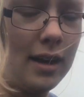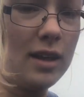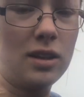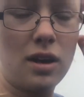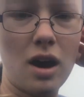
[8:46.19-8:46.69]

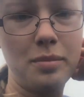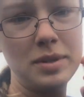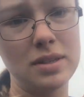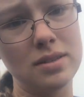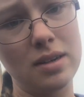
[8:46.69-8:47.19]
in the
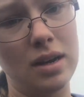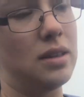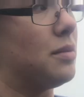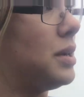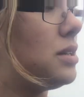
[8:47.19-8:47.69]
opposite side
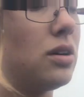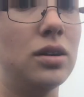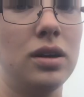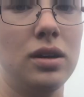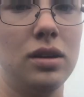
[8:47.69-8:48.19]
that my
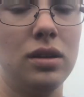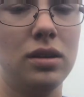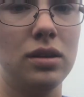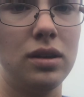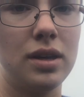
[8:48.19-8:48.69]
dog
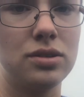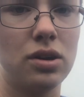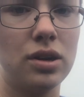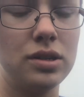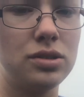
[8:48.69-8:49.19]
is
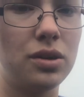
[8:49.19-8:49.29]
on.